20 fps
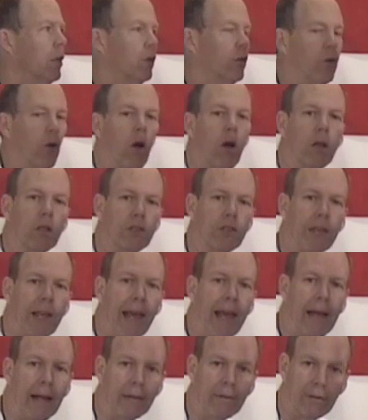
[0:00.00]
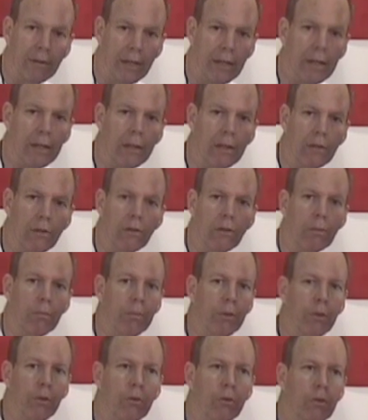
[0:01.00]
Dogs, cats, kids,
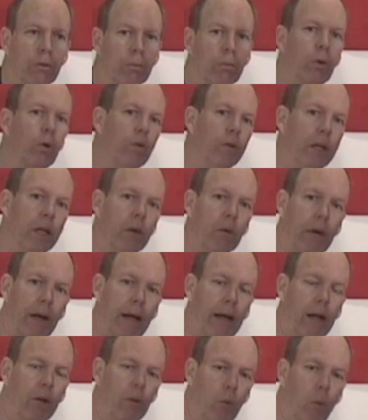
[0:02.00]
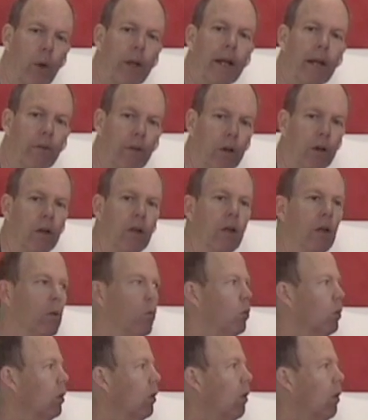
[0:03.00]
abuse, moving around, whatever
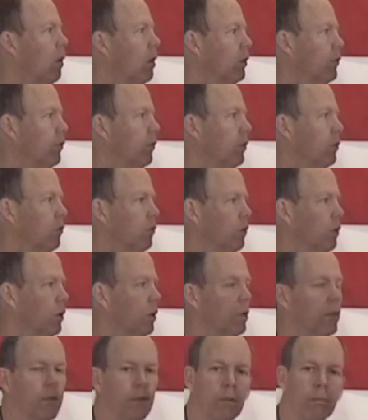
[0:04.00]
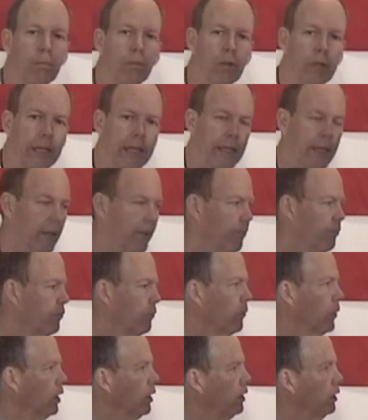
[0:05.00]
will cause this to break.
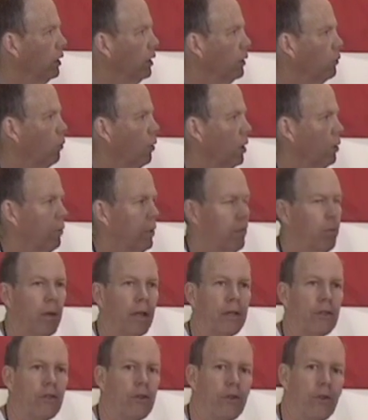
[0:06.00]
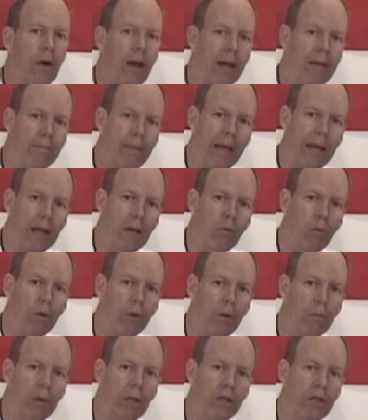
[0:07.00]
You want to replace your drive band
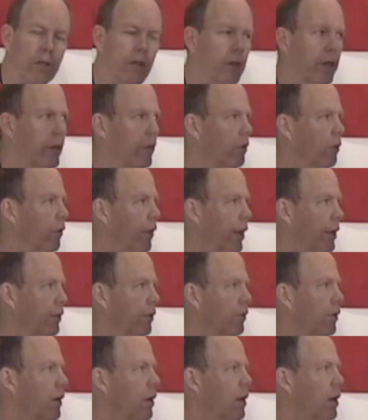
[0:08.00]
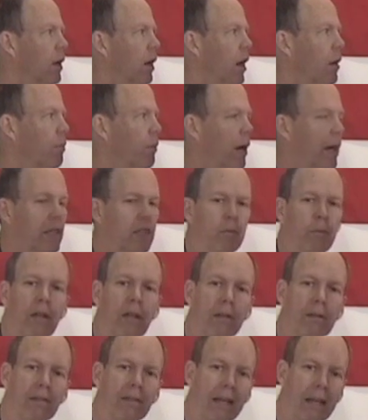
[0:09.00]
with a material that's approximately
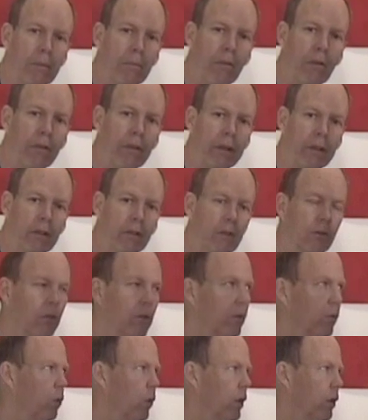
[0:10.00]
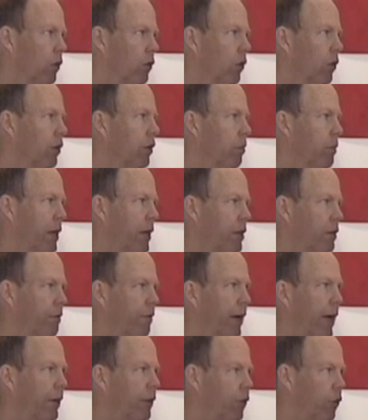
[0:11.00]
the same thickness as what the
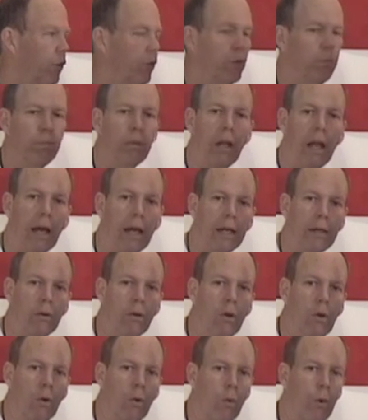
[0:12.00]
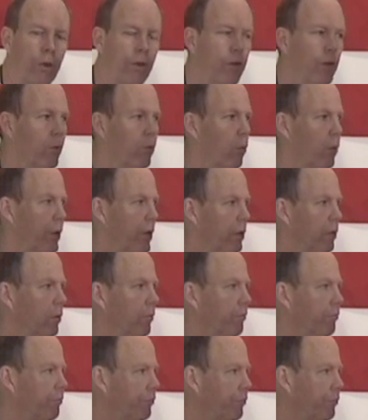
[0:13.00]
manufacturer supplied with their wheel.